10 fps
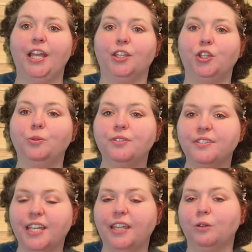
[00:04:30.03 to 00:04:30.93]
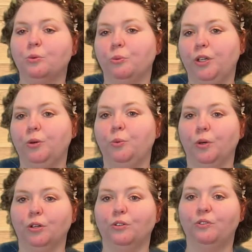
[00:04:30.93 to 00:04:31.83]
you see the real
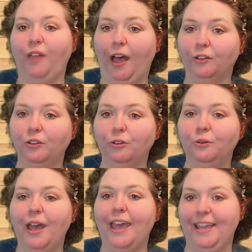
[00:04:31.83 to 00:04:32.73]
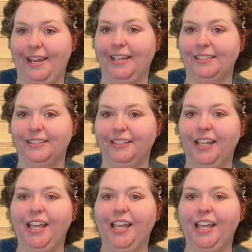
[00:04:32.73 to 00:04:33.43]
world value in it.